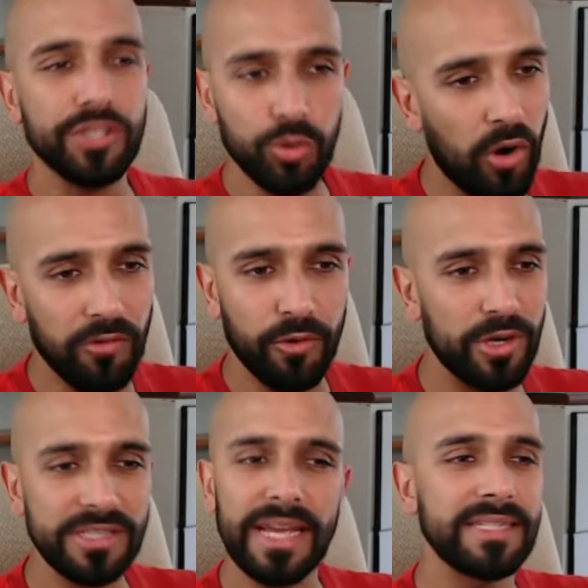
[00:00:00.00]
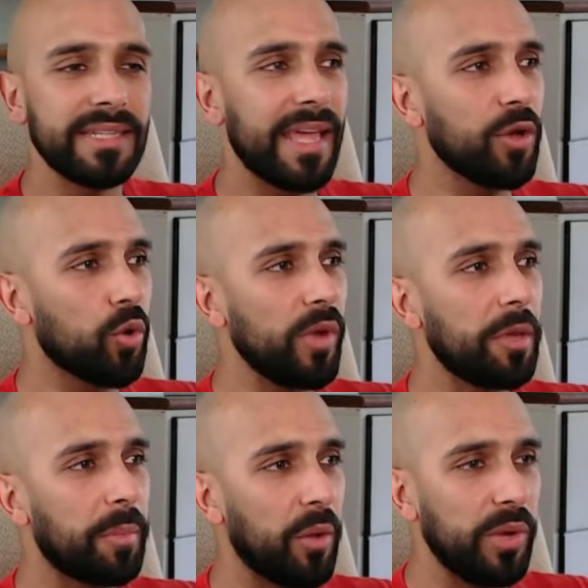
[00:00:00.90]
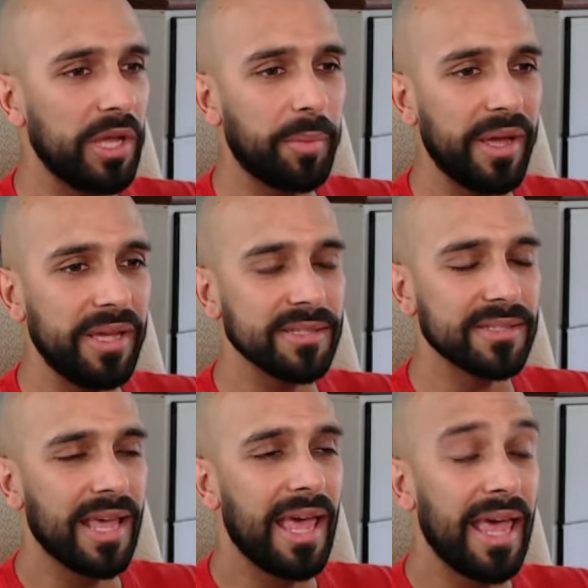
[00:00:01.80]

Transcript: you off on a day-to-day or week-by-week basis.